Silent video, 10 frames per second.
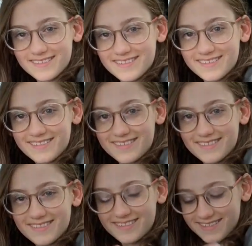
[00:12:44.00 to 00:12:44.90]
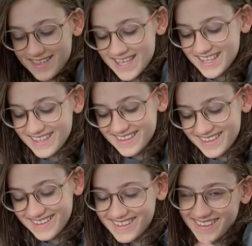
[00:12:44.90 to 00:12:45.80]

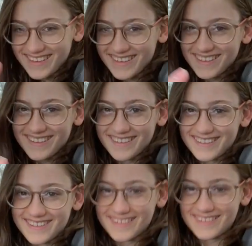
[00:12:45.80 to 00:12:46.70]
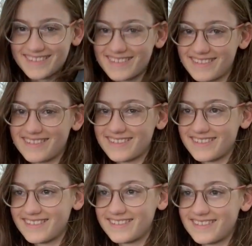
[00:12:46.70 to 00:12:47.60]

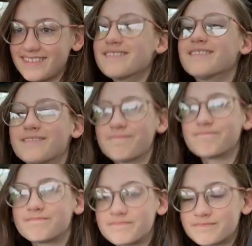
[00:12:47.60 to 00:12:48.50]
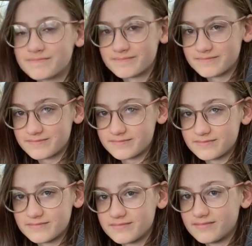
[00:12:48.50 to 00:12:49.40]

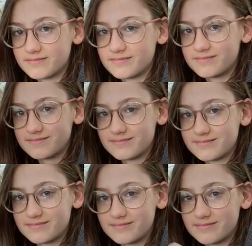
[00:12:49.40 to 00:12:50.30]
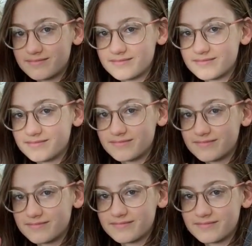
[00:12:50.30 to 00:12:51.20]

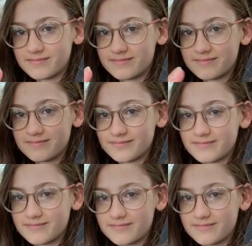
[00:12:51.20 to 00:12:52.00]
The person shown says nothing.